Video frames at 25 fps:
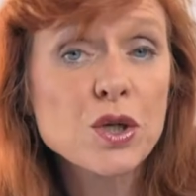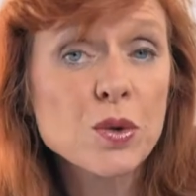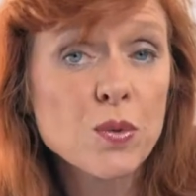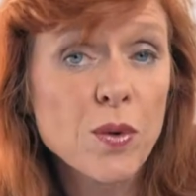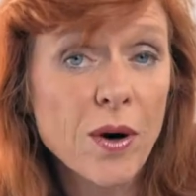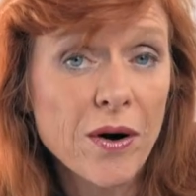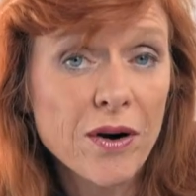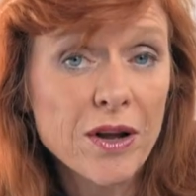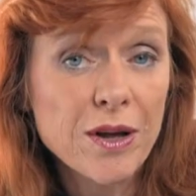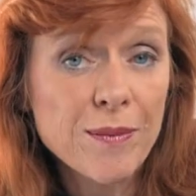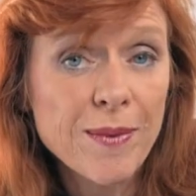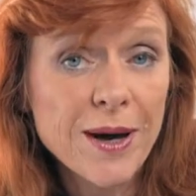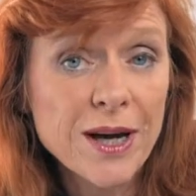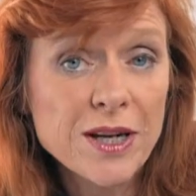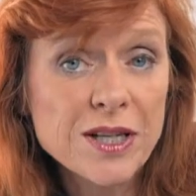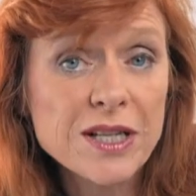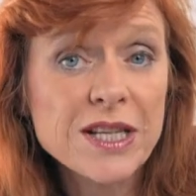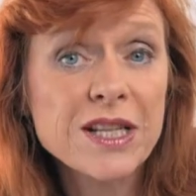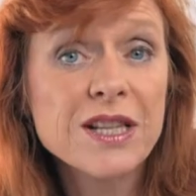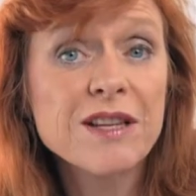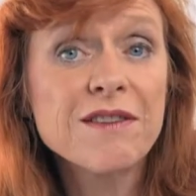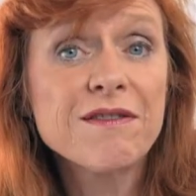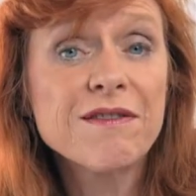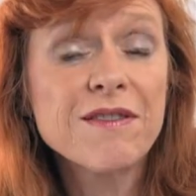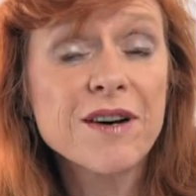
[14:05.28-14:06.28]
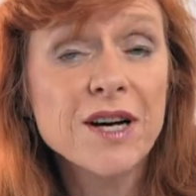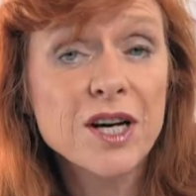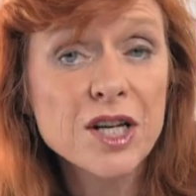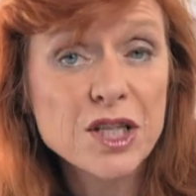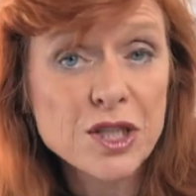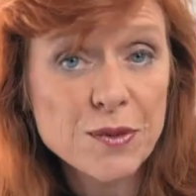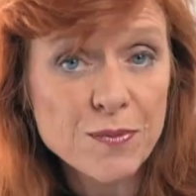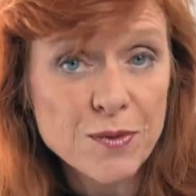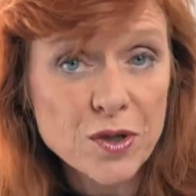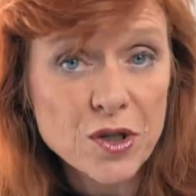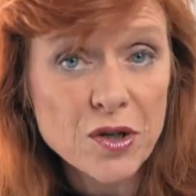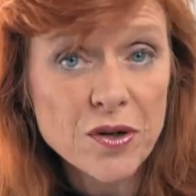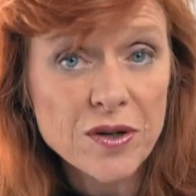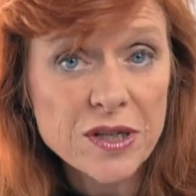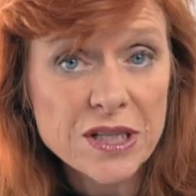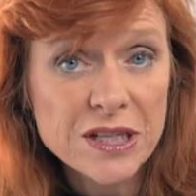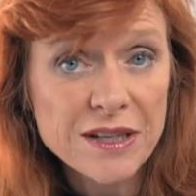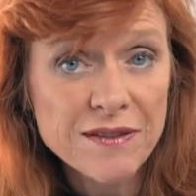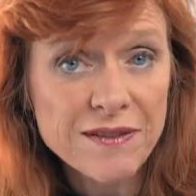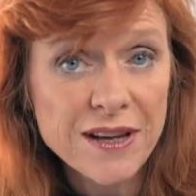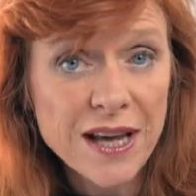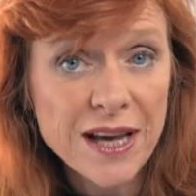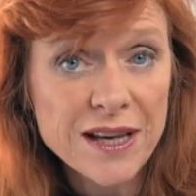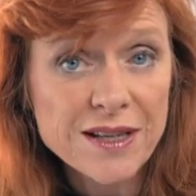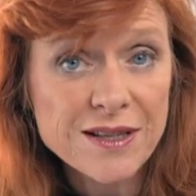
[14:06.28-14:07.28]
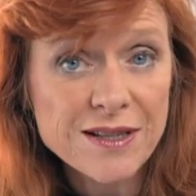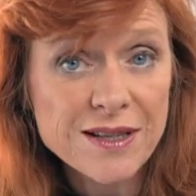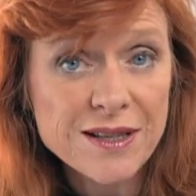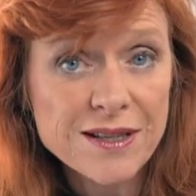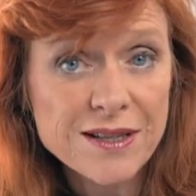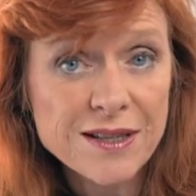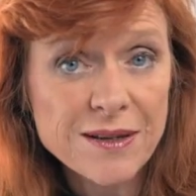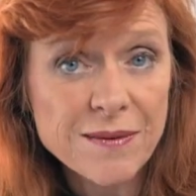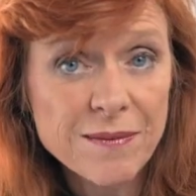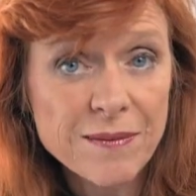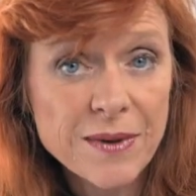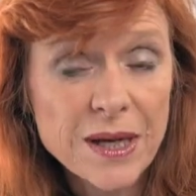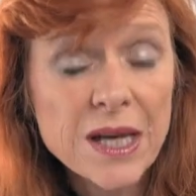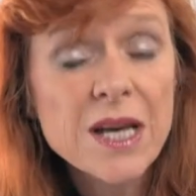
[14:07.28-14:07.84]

to worry about in the vast majority of cases.